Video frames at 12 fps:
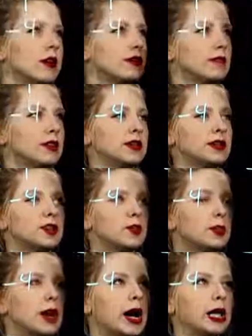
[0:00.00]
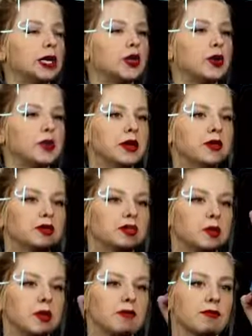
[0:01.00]
of this polynomial? So
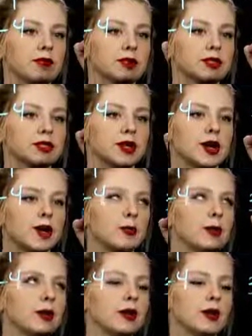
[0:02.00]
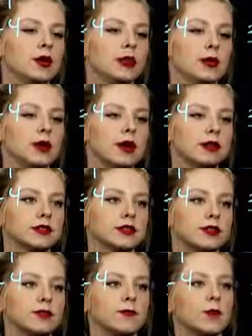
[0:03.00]
my first term, 3x to
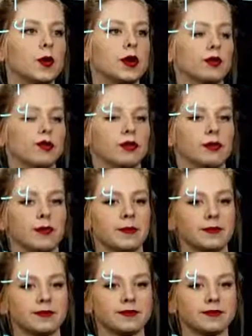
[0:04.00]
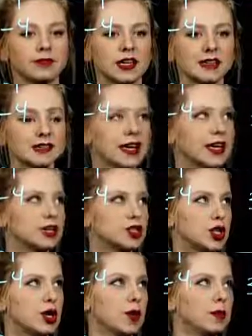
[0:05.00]
the fourth. Second
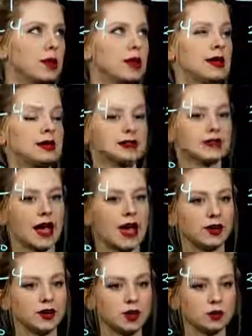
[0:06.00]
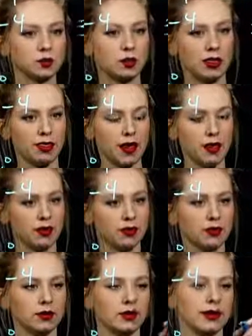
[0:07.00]
term Sign goes with it.
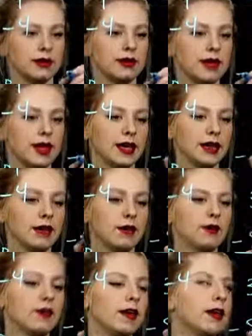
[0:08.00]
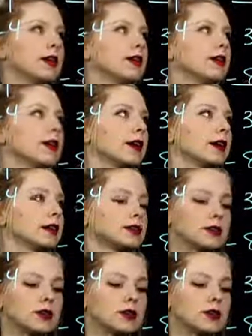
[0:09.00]
Negative 8x